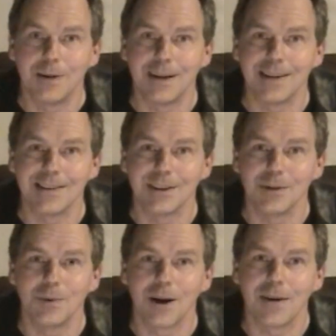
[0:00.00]
"Well,
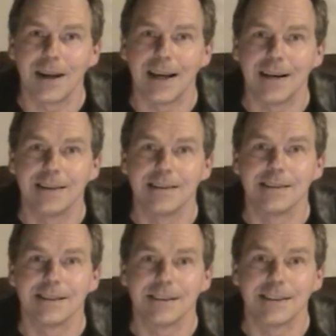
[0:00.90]
don't worry,"
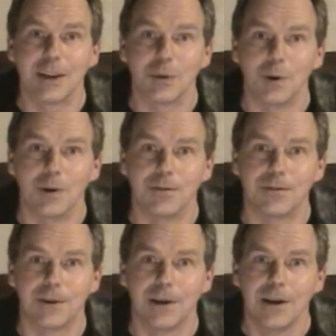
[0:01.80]
said the
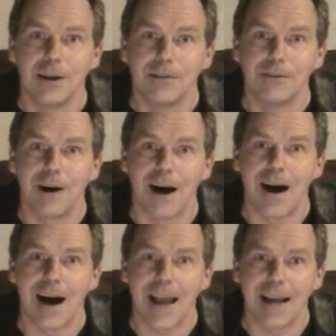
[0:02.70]
wolf, "for
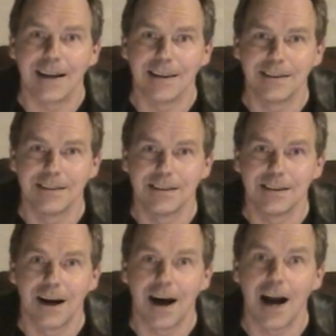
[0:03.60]

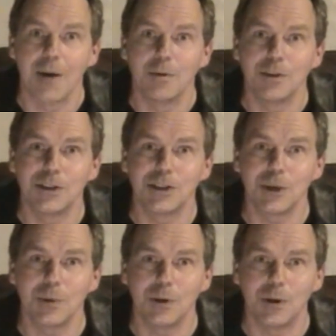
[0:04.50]
I will
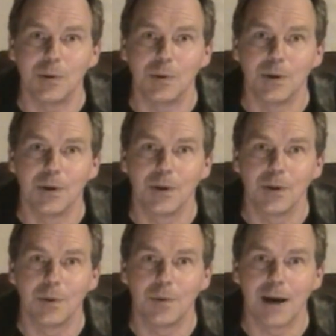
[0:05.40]
show you
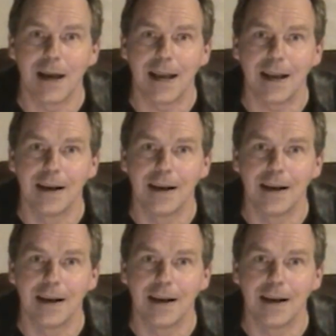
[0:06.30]
the way.